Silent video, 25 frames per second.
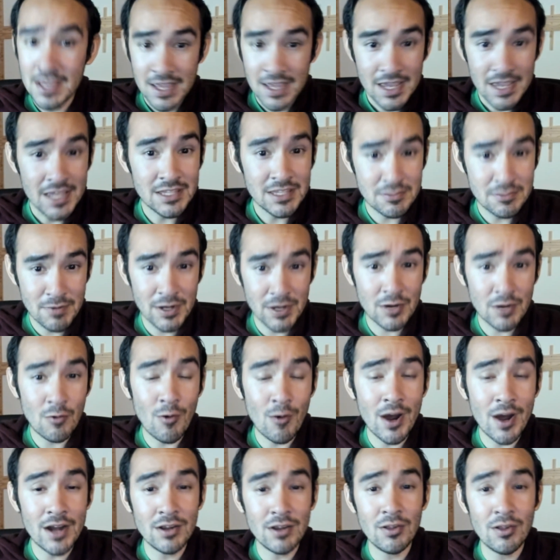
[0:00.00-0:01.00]
it's been
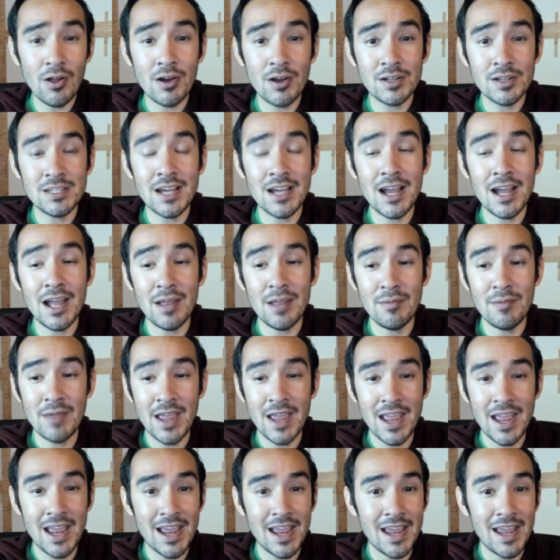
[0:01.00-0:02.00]
quite a long time,
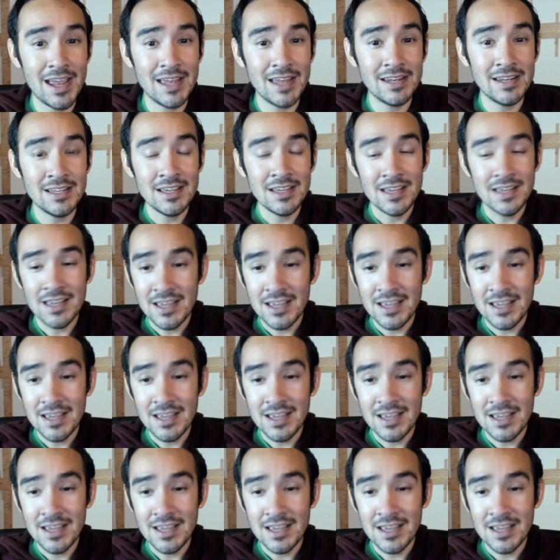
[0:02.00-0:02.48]
and